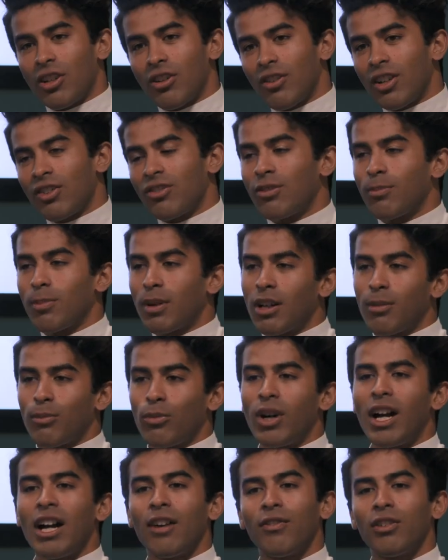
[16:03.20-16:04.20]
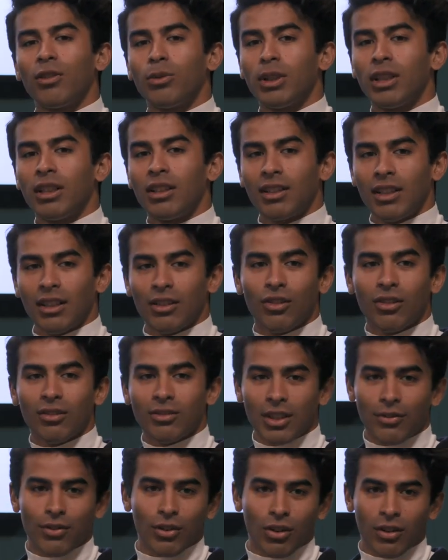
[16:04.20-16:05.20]
generations become more affluent and
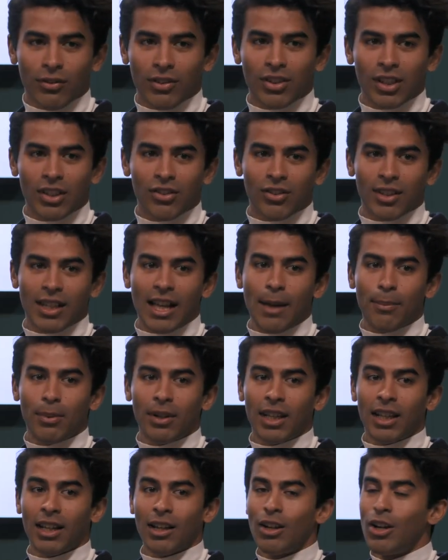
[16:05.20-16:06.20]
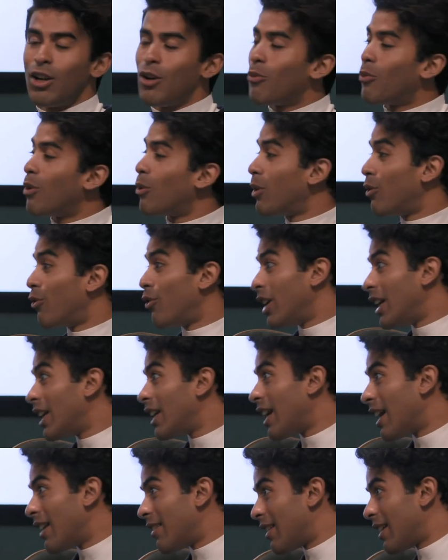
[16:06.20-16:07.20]
different conversations are happening, what we're
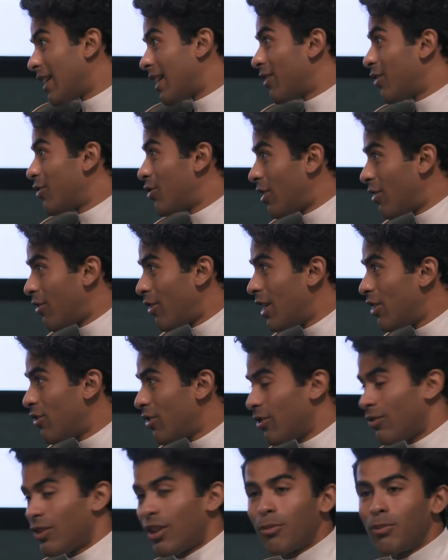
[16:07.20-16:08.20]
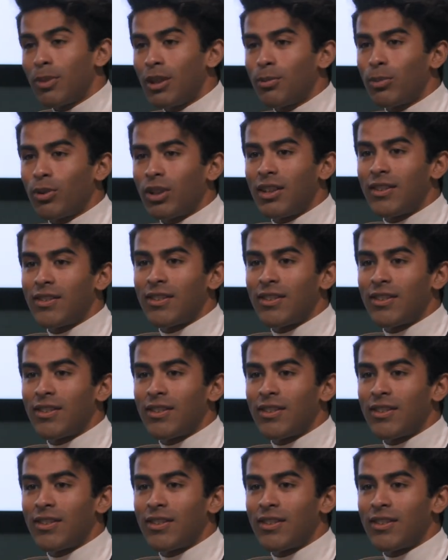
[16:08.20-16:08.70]
realizing as a generation of young people